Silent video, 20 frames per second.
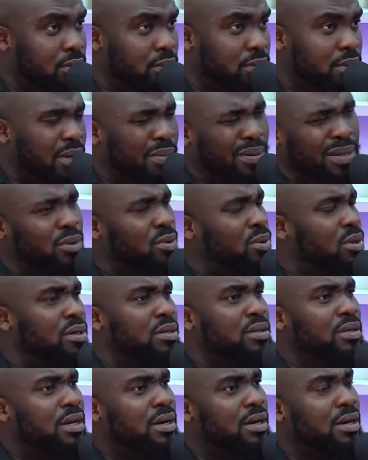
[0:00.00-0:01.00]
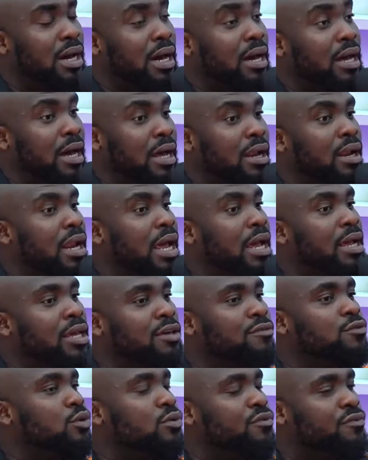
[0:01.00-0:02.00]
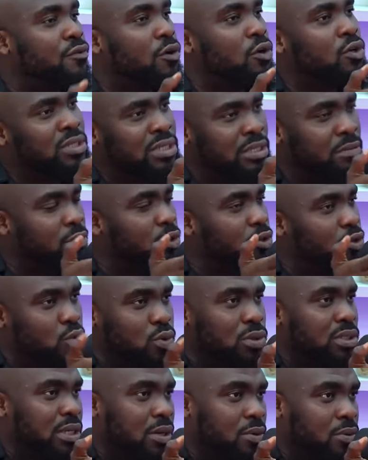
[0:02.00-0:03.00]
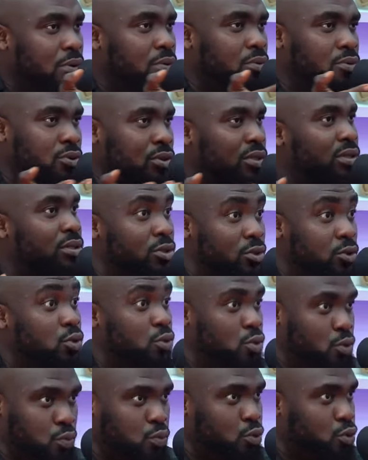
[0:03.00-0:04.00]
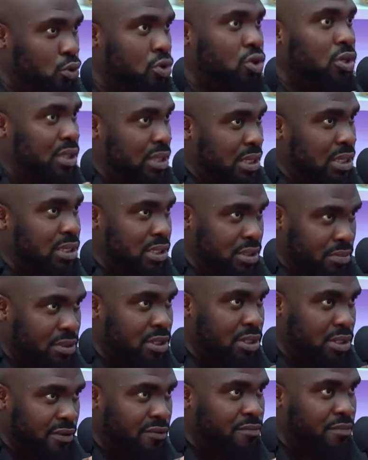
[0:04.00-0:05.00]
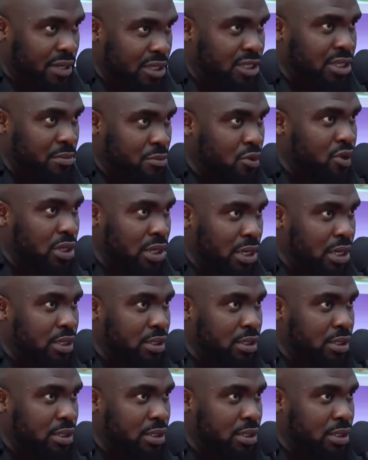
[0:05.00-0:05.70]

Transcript: I'm like, "What?" like, if you follow Simi on Twitter, what would you do? Would you not think Simi is a, is a music head?